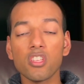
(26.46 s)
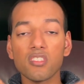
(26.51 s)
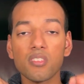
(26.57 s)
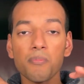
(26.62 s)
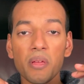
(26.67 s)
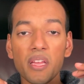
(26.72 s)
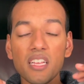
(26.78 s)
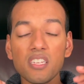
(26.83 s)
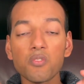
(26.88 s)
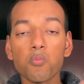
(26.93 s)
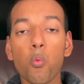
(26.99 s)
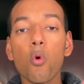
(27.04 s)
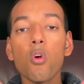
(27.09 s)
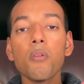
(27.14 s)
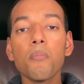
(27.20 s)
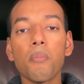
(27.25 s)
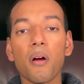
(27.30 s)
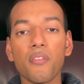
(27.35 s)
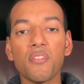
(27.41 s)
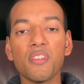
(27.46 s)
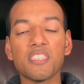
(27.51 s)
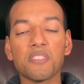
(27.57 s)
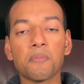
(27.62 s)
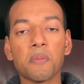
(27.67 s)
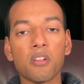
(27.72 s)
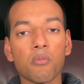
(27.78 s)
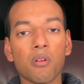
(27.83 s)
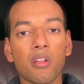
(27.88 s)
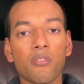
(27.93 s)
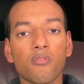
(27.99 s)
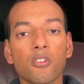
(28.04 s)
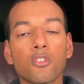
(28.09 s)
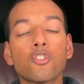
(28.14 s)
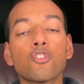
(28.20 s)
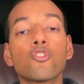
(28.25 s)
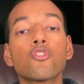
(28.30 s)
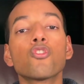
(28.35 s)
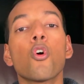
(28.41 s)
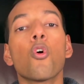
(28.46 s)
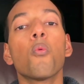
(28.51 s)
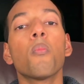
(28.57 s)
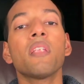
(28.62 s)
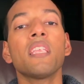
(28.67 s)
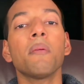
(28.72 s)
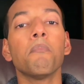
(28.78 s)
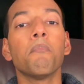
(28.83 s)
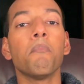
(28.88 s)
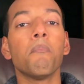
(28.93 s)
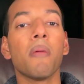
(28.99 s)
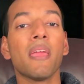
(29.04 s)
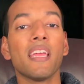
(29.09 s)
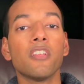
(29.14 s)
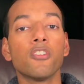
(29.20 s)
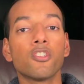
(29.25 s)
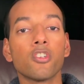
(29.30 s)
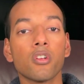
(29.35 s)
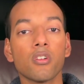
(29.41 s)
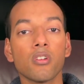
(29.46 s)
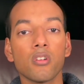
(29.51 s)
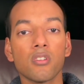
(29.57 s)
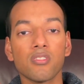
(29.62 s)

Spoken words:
because Warren Buffett has been around for so many major